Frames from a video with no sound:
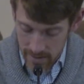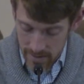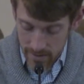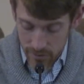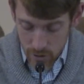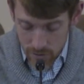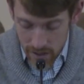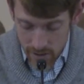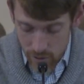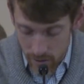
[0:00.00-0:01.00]
If you
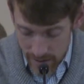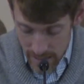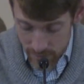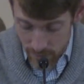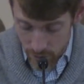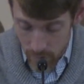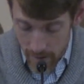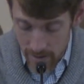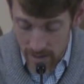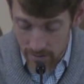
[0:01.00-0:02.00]
then, who are evil, know
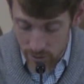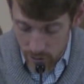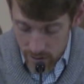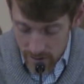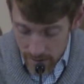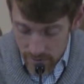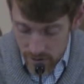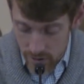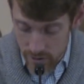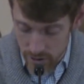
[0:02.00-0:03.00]
how to give good gifts
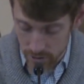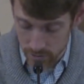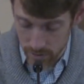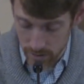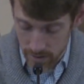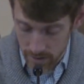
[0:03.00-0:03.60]
to your children,